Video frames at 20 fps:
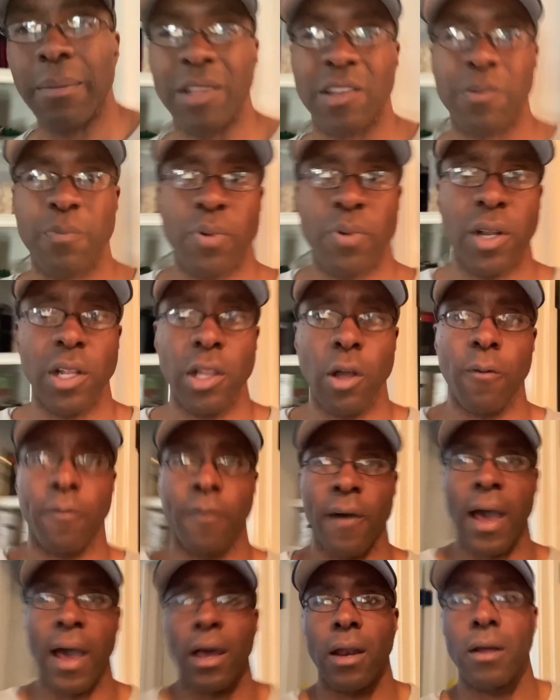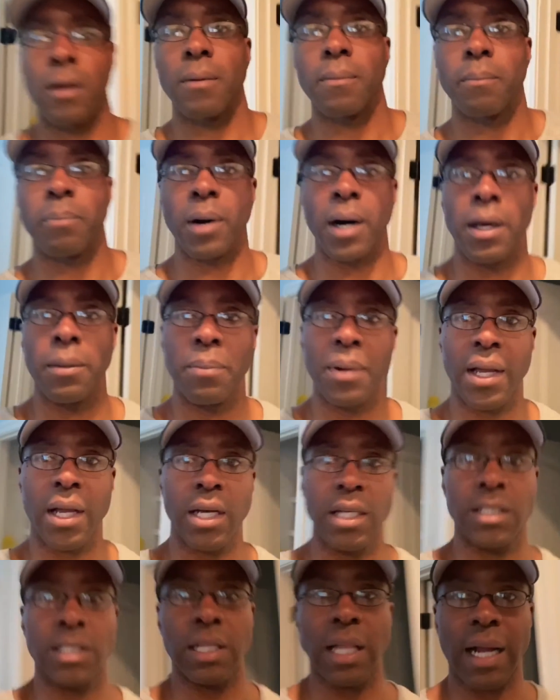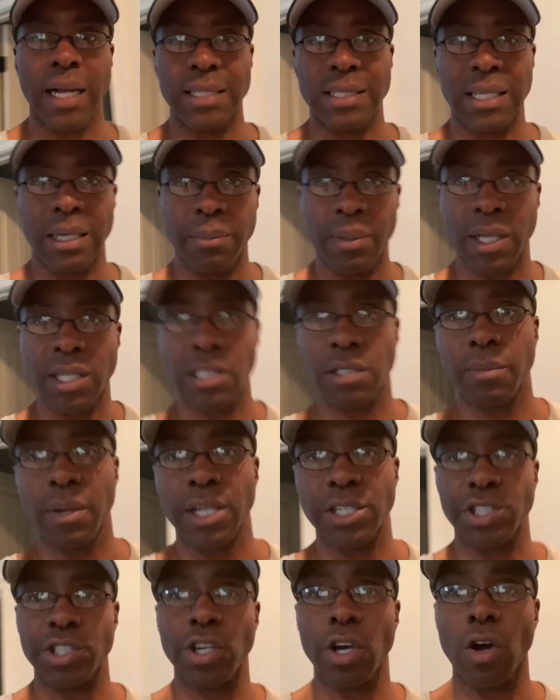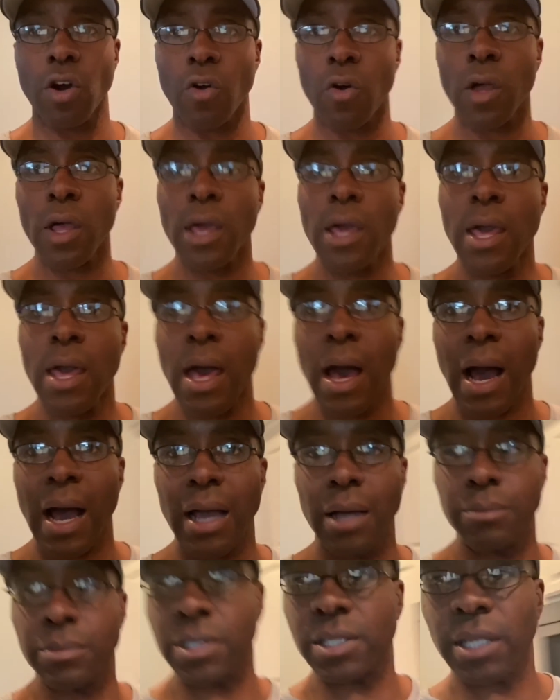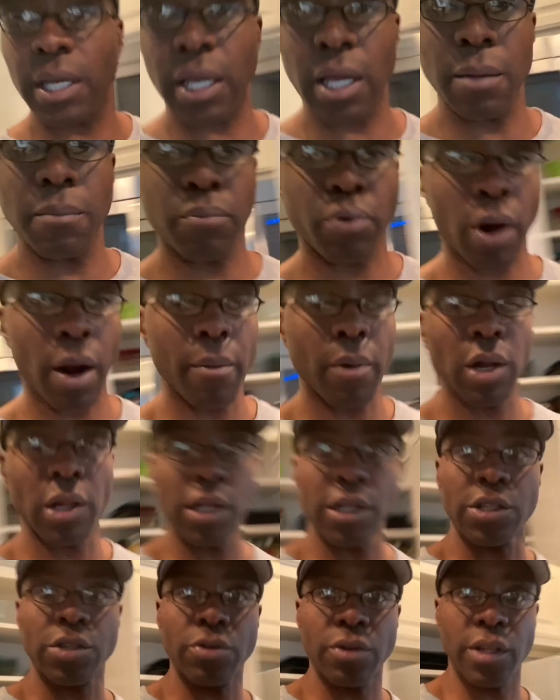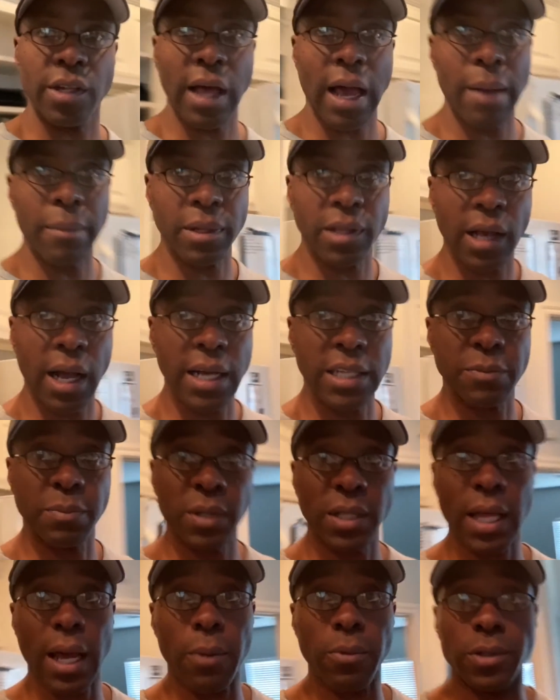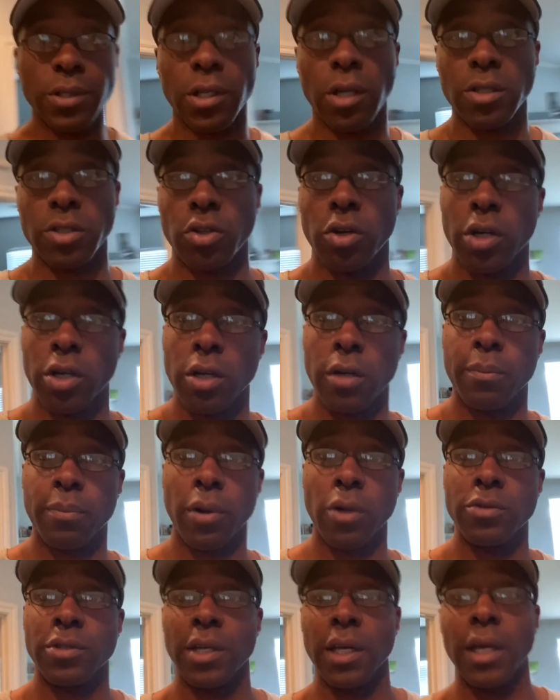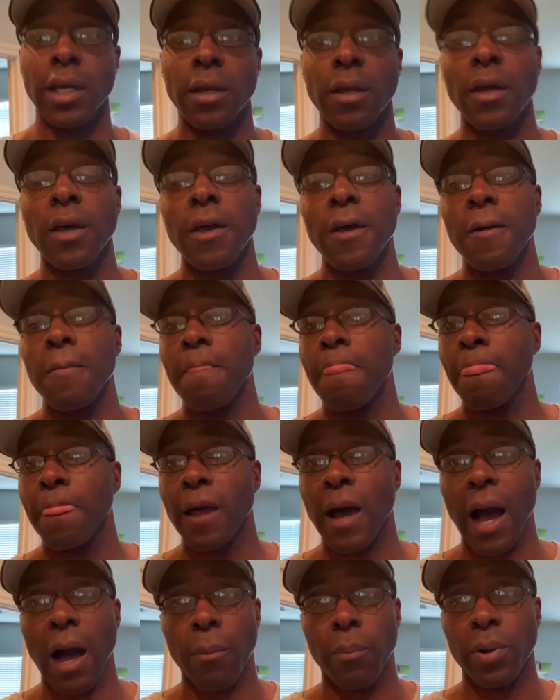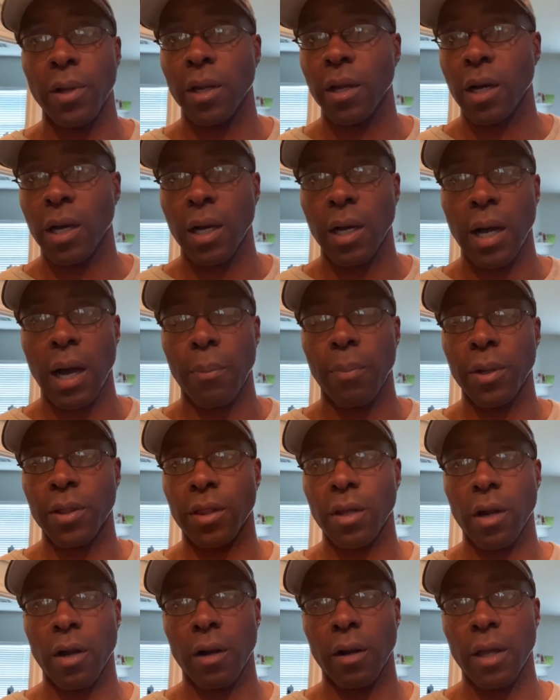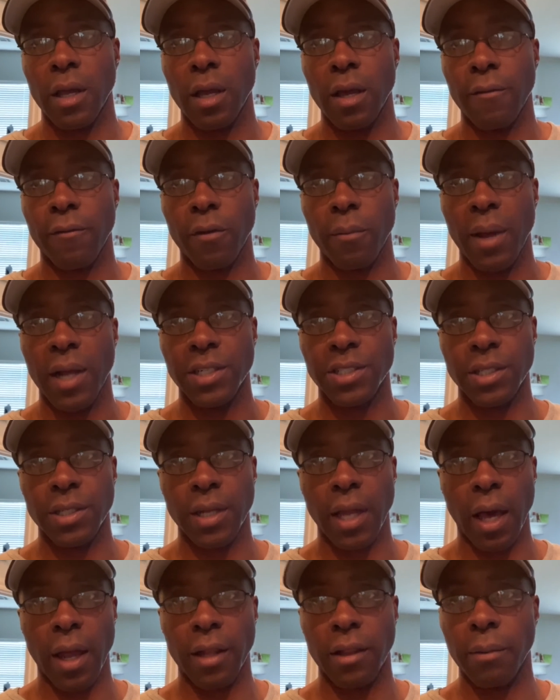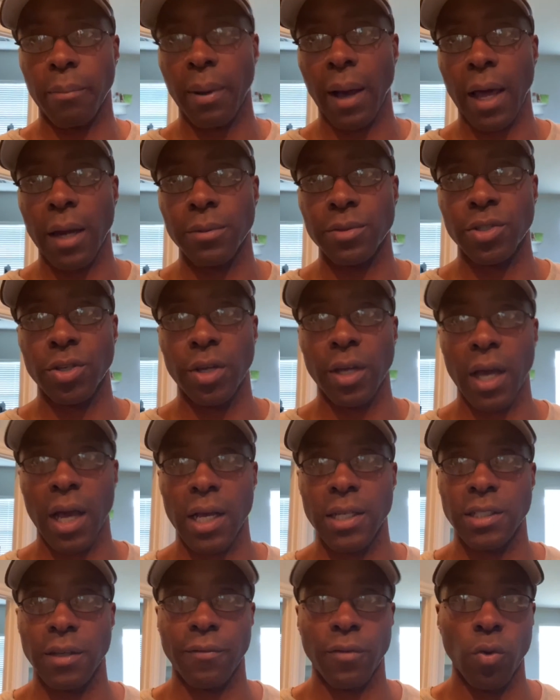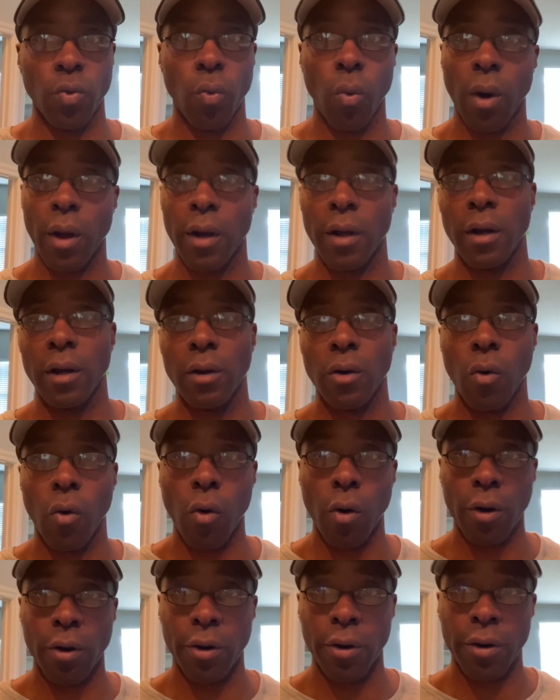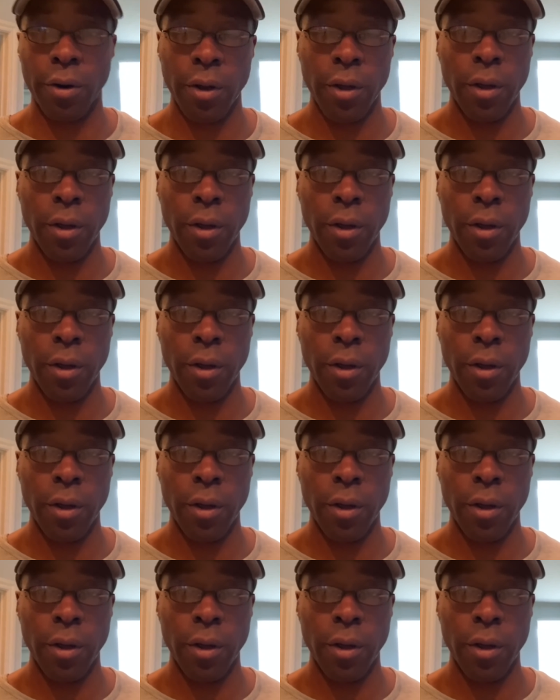it's pretty low fat, but because, like I said, because of my show, I am sticking primarily to the Dymatized, but that one's also a good protein. I'll put uh, I'll put their information down at the bottom. So you guys, if you wanna order